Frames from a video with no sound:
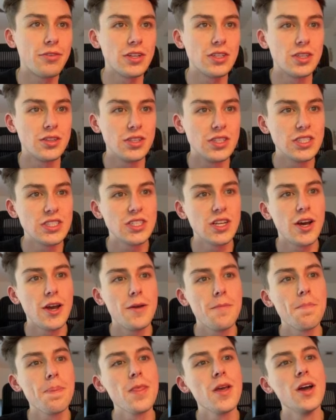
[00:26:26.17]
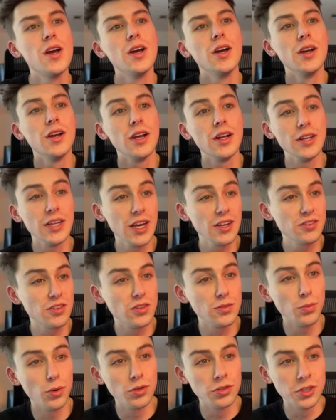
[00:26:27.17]
to the site. Yes, it's
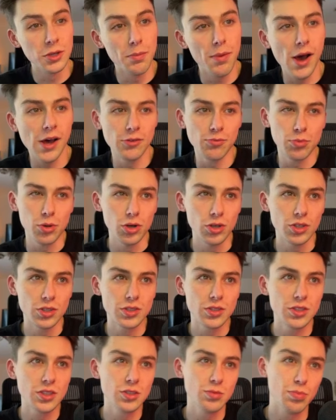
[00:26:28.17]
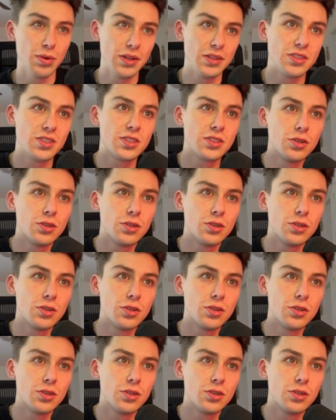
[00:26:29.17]
mostly past purchasers, but it's still